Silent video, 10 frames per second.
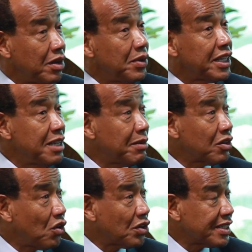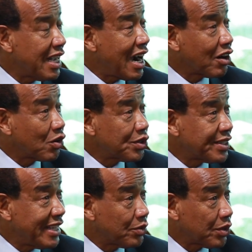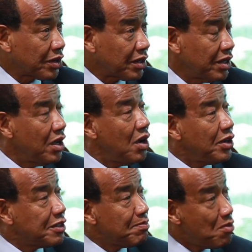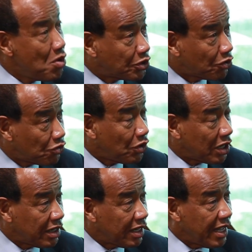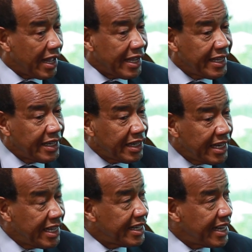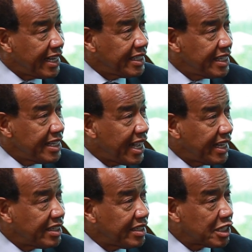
we came across the Arcos network, which Motorola in the late 1990s